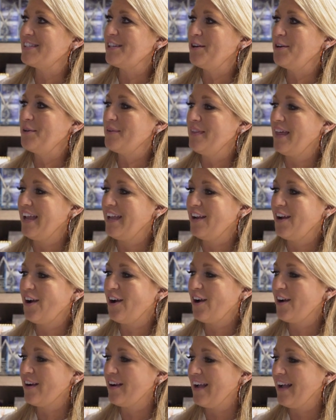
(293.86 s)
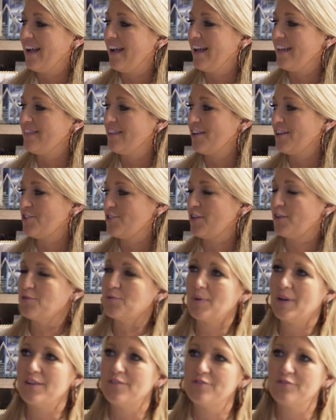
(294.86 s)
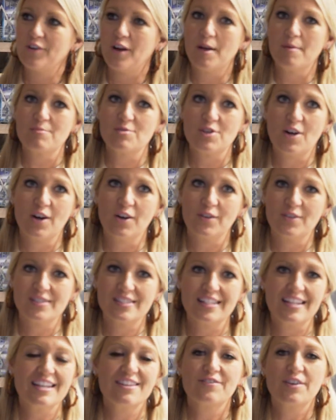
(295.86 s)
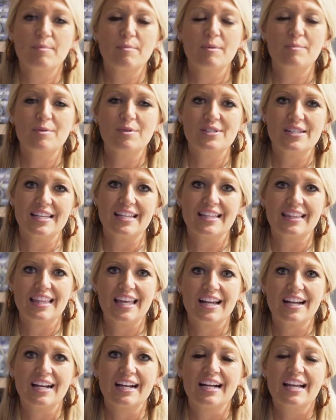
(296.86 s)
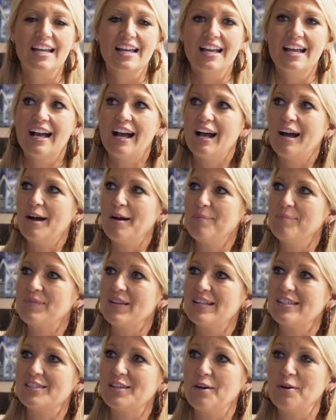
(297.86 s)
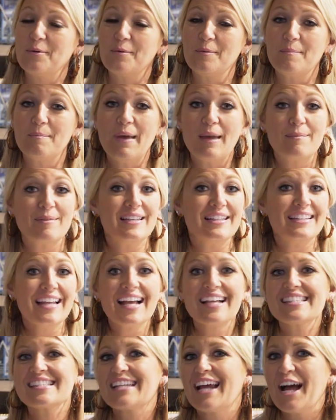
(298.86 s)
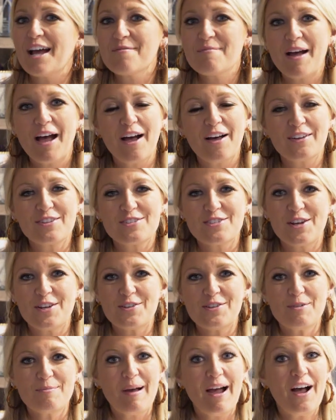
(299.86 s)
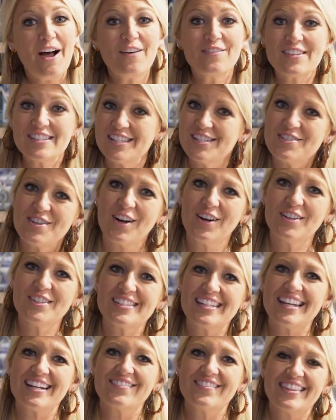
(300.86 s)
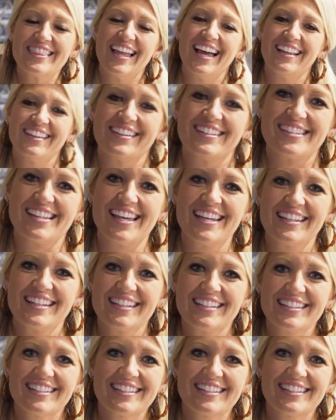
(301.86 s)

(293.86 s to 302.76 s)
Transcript: so they're driftwood from Charleston, from a boutique there. And so maybe next time I'll show you my office in Charleston and what that looks like.